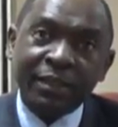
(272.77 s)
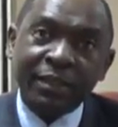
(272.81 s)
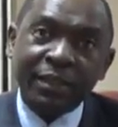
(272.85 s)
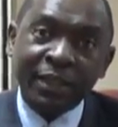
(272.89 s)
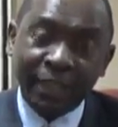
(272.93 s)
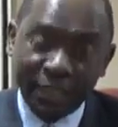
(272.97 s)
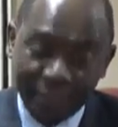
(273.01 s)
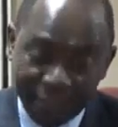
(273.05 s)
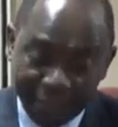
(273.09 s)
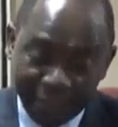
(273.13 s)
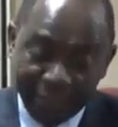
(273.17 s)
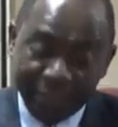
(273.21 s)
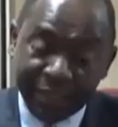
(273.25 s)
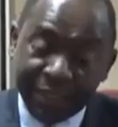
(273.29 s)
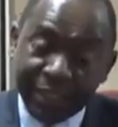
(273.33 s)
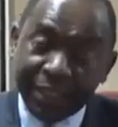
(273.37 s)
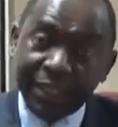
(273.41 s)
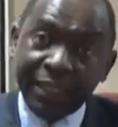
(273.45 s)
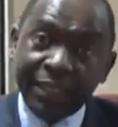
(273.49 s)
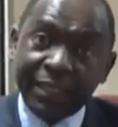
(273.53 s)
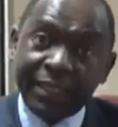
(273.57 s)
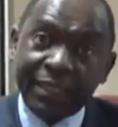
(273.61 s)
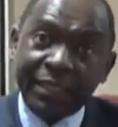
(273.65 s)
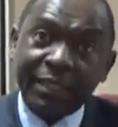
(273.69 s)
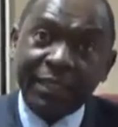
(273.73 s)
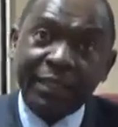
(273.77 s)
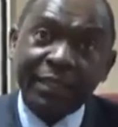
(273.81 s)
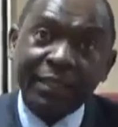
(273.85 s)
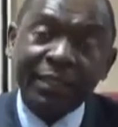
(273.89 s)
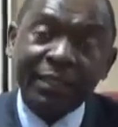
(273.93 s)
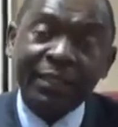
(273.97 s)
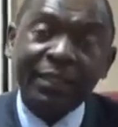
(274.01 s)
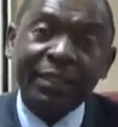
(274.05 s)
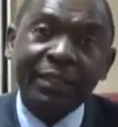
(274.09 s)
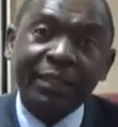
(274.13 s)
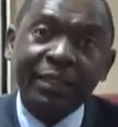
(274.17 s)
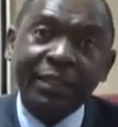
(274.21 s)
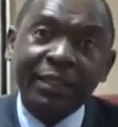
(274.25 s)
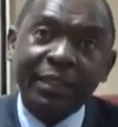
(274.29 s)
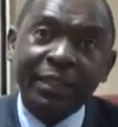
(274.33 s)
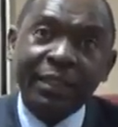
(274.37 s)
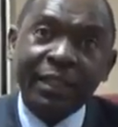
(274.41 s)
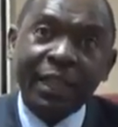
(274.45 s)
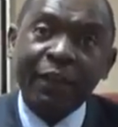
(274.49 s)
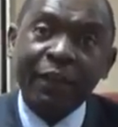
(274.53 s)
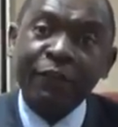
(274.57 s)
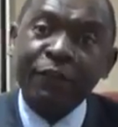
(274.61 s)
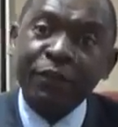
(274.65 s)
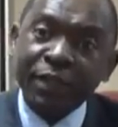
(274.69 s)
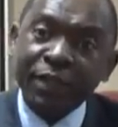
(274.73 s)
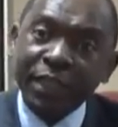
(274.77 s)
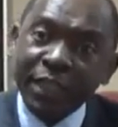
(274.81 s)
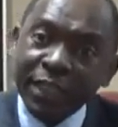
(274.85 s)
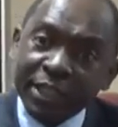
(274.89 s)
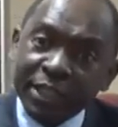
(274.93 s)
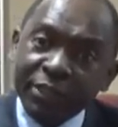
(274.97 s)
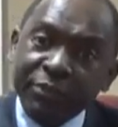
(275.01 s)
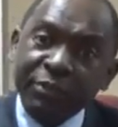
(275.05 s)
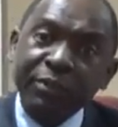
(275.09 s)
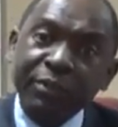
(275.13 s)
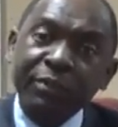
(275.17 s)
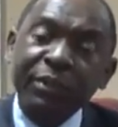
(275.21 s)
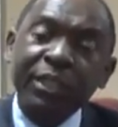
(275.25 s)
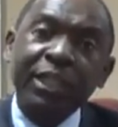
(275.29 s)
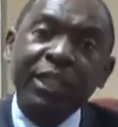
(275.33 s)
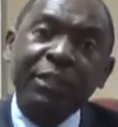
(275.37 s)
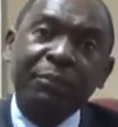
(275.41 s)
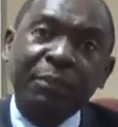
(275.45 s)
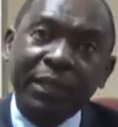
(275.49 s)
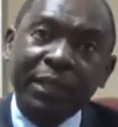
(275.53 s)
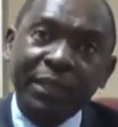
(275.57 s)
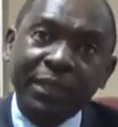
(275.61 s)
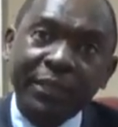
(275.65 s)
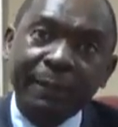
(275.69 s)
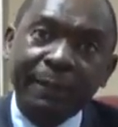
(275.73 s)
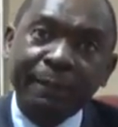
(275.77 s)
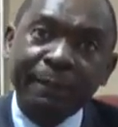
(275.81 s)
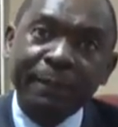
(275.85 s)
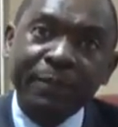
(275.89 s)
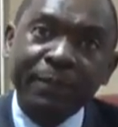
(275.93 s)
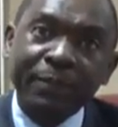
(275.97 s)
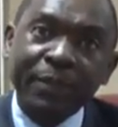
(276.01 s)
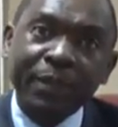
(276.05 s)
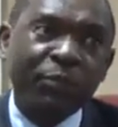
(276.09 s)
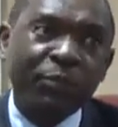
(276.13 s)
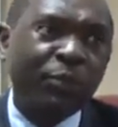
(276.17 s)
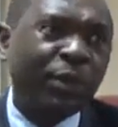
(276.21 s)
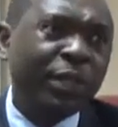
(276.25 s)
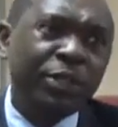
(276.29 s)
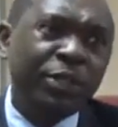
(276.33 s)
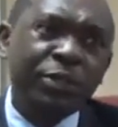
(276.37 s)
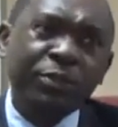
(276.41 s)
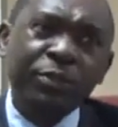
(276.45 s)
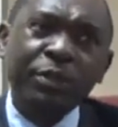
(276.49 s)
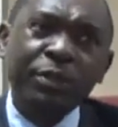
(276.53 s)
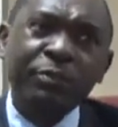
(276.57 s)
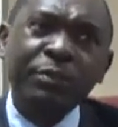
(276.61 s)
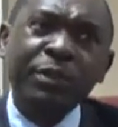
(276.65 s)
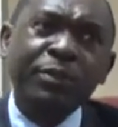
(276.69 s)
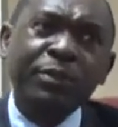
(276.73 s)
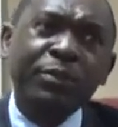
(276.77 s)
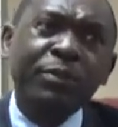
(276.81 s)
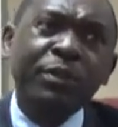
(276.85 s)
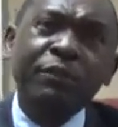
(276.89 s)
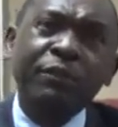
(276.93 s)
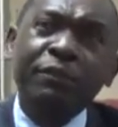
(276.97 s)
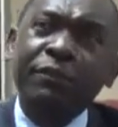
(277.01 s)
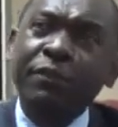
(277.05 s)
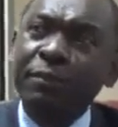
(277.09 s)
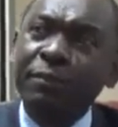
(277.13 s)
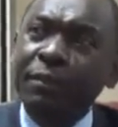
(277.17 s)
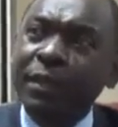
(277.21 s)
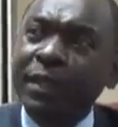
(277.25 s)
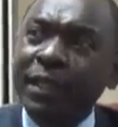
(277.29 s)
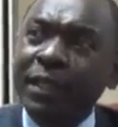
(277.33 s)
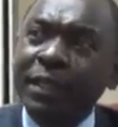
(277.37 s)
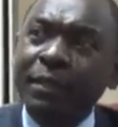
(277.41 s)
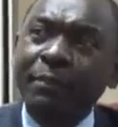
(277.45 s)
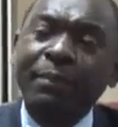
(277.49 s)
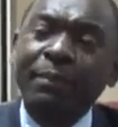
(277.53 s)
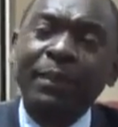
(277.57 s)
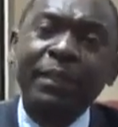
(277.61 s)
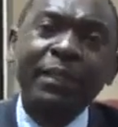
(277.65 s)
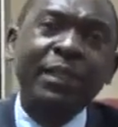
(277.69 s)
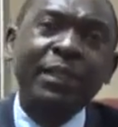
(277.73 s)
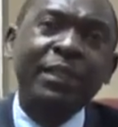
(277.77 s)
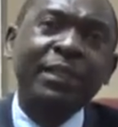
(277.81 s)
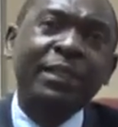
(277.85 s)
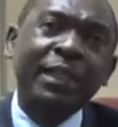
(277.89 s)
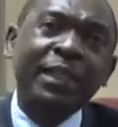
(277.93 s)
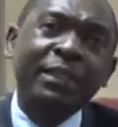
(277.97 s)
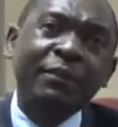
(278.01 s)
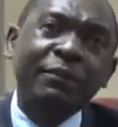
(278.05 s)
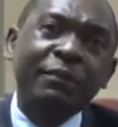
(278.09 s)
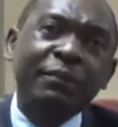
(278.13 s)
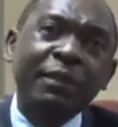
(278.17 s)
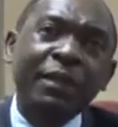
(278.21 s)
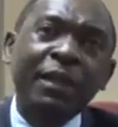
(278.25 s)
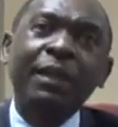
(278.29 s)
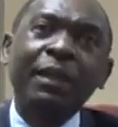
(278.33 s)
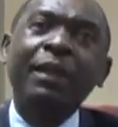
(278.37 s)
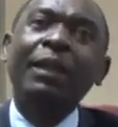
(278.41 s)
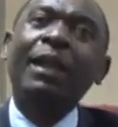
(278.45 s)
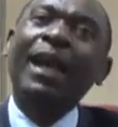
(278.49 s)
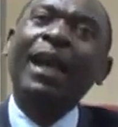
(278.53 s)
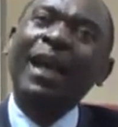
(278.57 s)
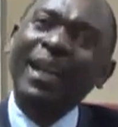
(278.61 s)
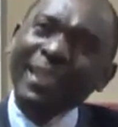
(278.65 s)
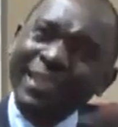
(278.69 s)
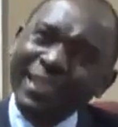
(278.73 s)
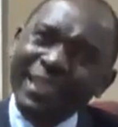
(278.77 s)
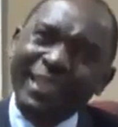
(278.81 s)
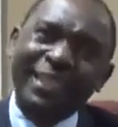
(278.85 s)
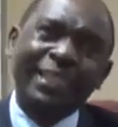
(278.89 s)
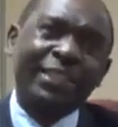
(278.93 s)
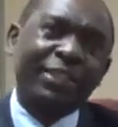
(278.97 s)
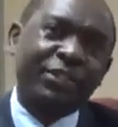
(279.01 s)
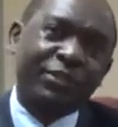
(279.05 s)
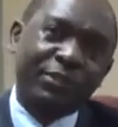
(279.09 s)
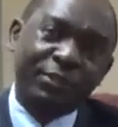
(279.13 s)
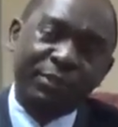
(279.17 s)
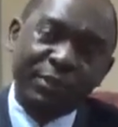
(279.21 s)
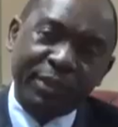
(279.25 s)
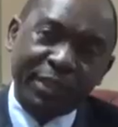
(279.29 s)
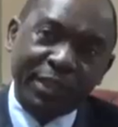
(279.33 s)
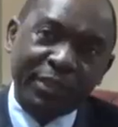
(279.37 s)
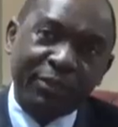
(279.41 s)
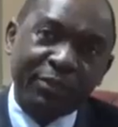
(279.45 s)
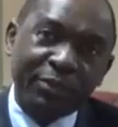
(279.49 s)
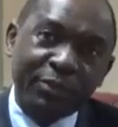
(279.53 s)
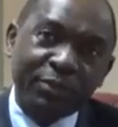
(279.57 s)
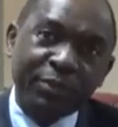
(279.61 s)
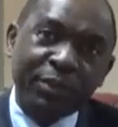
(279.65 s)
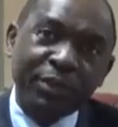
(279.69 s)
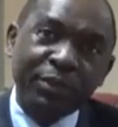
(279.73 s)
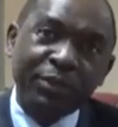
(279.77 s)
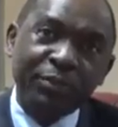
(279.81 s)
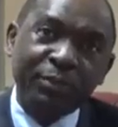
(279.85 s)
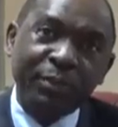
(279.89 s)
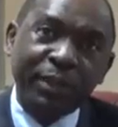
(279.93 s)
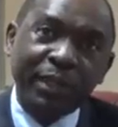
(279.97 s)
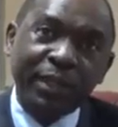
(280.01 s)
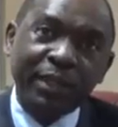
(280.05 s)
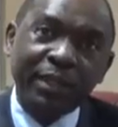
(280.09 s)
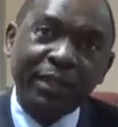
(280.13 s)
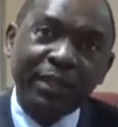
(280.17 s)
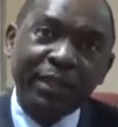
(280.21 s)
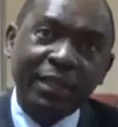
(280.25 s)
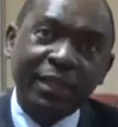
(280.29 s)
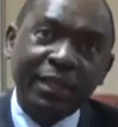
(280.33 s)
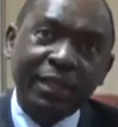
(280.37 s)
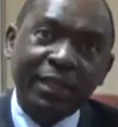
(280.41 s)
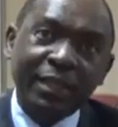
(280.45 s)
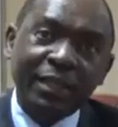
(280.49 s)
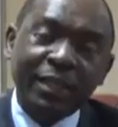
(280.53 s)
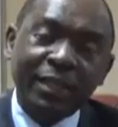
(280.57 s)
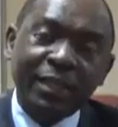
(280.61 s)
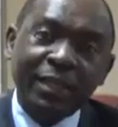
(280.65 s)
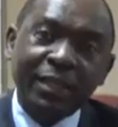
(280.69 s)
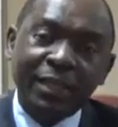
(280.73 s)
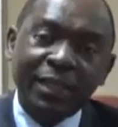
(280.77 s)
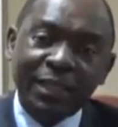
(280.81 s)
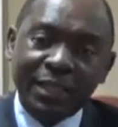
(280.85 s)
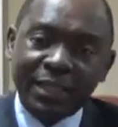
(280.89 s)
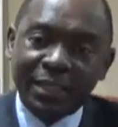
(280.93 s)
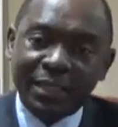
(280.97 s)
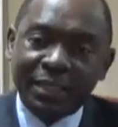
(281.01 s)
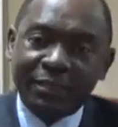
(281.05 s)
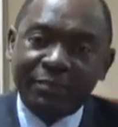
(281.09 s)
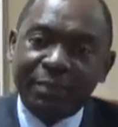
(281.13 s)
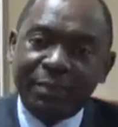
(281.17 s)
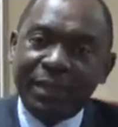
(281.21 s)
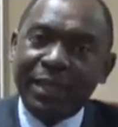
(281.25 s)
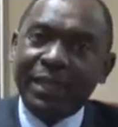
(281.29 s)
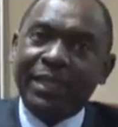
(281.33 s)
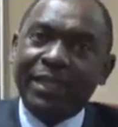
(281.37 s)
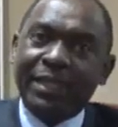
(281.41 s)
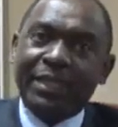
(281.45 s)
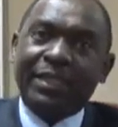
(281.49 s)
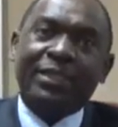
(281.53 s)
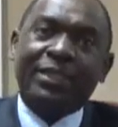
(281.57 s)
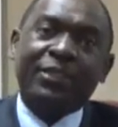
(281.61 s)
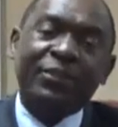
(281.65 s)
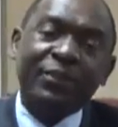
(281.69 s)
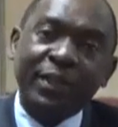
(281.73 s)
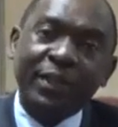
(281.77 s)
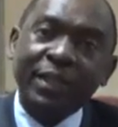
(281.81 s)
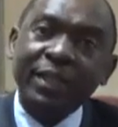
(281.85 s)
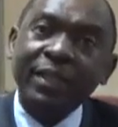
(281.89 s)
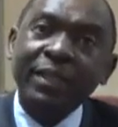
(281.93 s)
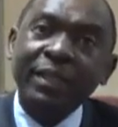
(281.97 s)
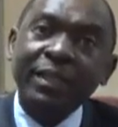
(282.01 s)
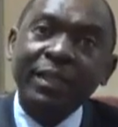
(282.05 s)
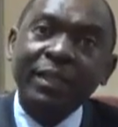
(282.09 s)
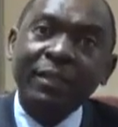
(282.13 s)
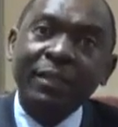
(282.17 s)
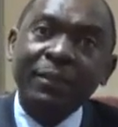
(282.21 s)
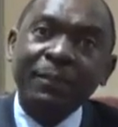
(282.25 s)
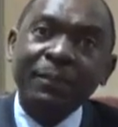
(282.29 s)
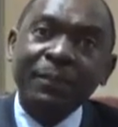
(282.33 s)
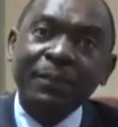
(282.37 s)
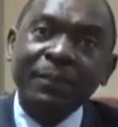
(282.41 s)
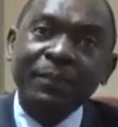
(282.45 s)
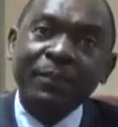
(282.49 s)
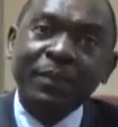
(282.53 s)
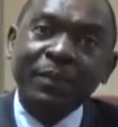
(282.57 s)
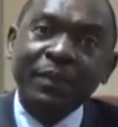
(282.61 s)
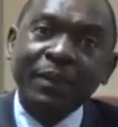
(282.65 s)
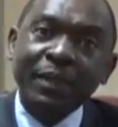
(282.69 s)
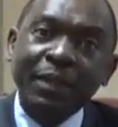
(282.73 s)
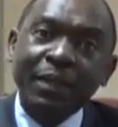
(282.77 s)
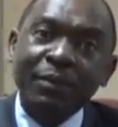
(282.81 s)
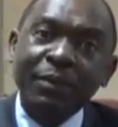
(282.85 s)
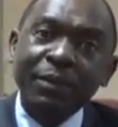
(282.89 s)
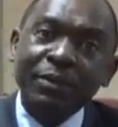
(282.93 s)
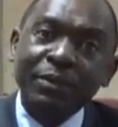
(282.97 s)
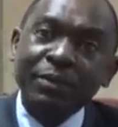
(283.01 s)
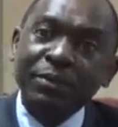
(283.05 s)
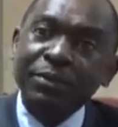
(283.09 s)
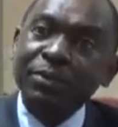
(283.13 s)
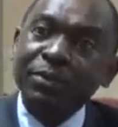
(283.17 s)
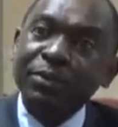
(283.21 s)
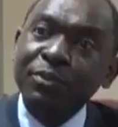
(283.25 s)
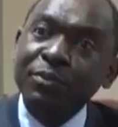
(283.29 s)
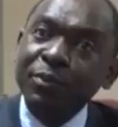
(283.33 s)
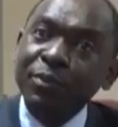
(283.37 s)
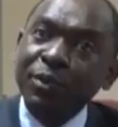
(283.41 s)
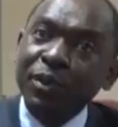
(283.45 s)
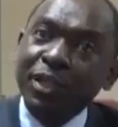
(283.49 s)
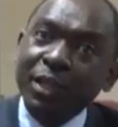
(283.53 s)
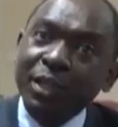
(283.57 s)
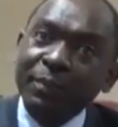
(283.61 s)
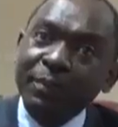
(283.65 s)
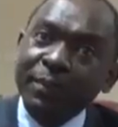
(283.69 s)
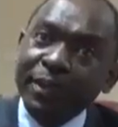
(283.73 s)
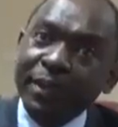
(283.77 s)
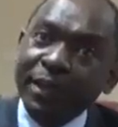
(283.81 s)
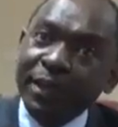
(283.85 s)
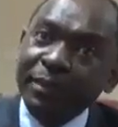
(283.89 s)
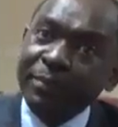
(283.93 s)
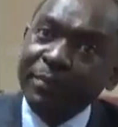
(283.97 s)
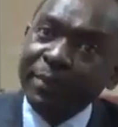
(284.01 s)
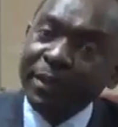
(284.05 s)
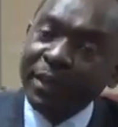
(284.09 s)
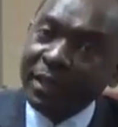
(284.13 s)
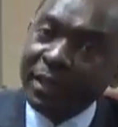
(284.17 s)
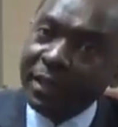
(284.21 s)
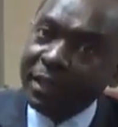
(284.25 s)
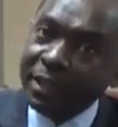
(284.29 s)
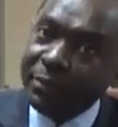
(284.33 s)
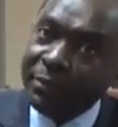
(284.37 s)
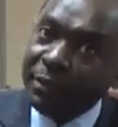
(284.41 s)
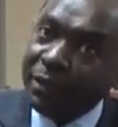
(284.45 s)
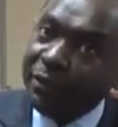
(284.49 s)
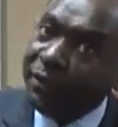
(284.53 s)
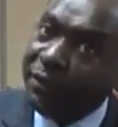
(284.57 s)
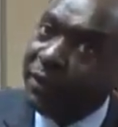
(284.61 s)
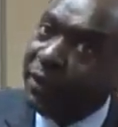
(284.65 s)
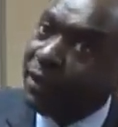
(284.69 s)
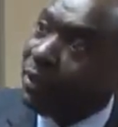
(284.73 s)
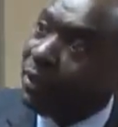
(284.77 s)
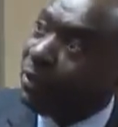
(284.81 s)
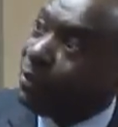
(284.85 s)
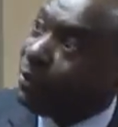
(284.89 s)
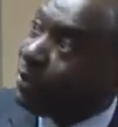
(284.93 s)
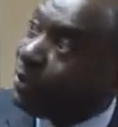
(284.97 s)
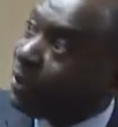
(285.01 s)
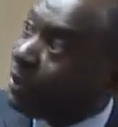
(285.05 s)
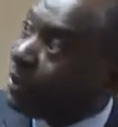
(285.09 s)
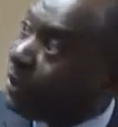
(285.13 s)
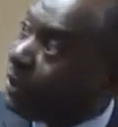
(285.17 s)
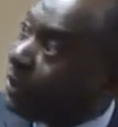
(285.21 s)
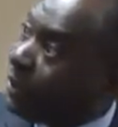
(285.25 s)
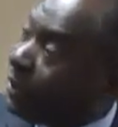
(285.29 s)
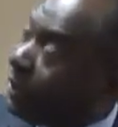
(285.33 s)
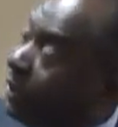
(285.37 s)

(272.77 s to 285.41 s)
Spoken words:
In this seat, I've got history with this party. Why do you want me to go and form another party and third other history which I don't want to make? This is my history. I want you to zoom your camera up here as my finger goes.